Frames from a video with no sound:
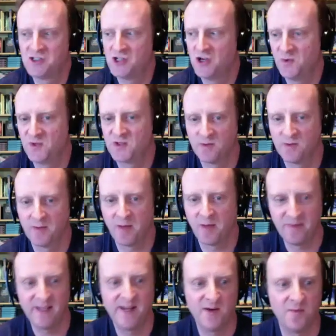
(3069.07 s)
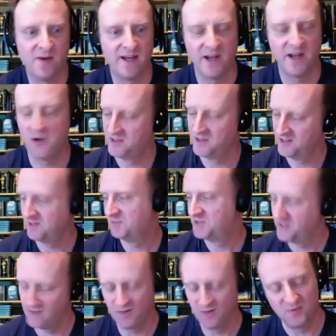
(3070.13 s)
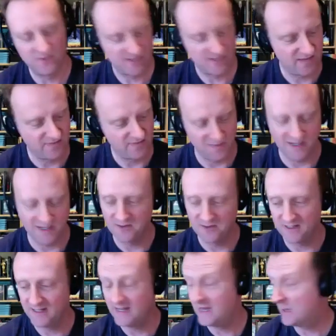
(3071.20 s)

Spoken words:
where I was talking about being on my own, and I'm doing all stuff on my own in here.